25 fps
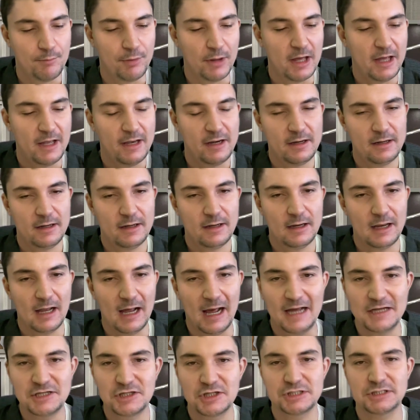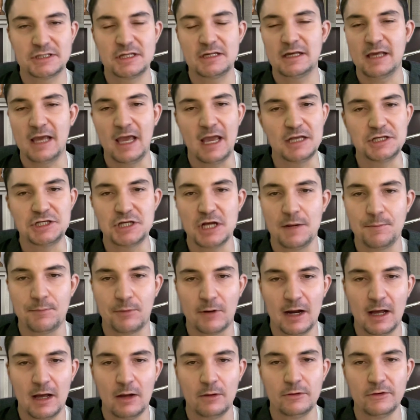but I just think A.J.
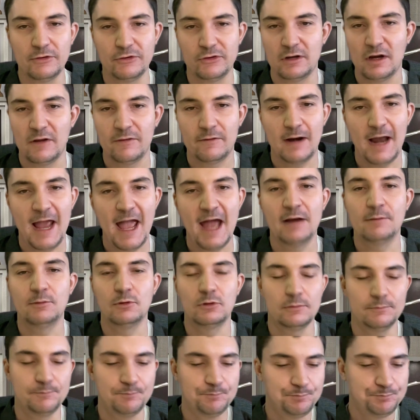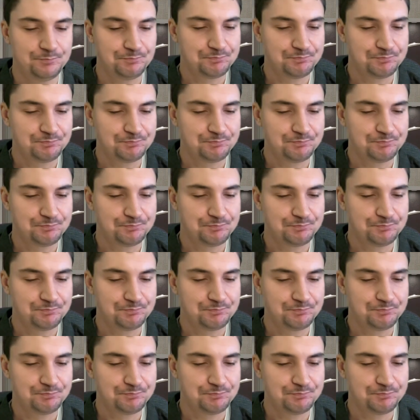Brown is another animal.